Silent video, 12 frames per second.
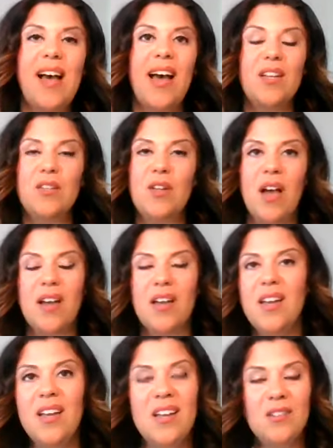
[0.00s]
Hi
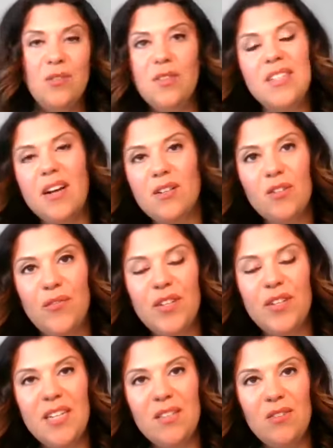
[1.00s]
to the Doctors for
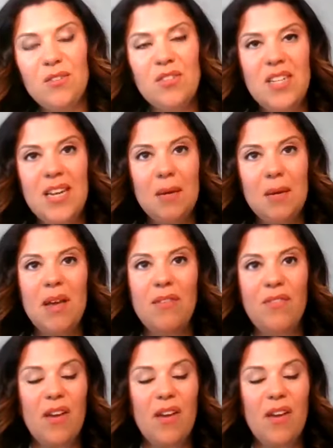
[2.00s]
Dancers team.